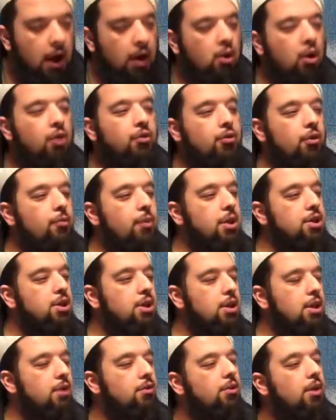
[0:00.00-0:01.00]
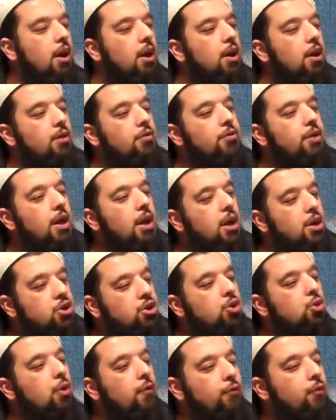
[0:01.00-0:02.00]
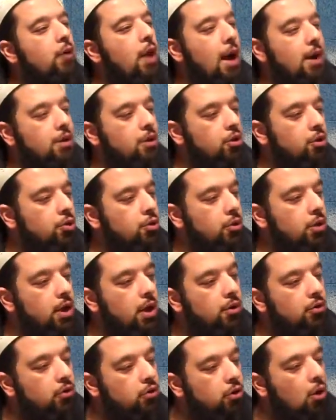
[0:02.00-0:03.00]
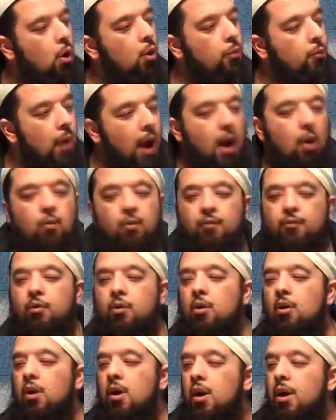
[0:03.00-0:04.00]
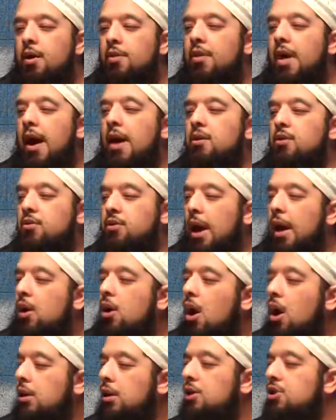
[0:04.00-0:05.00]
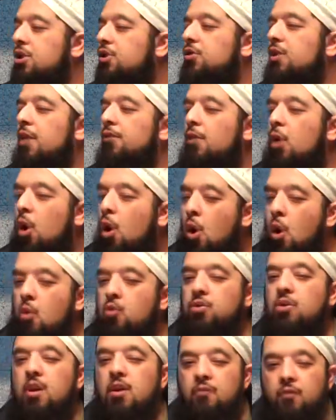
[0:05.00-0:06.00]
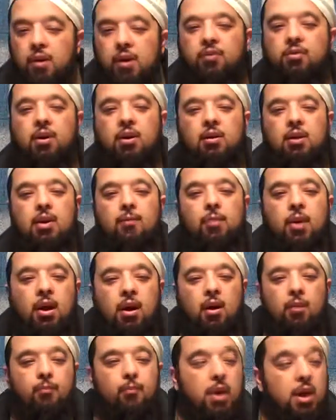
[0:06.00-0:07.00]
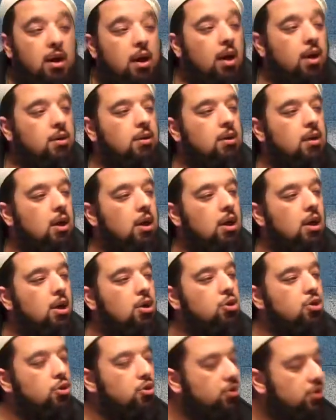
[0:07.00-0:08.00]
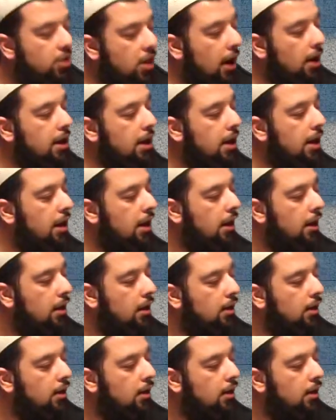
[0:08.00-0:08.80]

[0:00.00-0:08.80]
I'll also mention this the issue of gratitude is so powerful that psychologists have only recently begun to study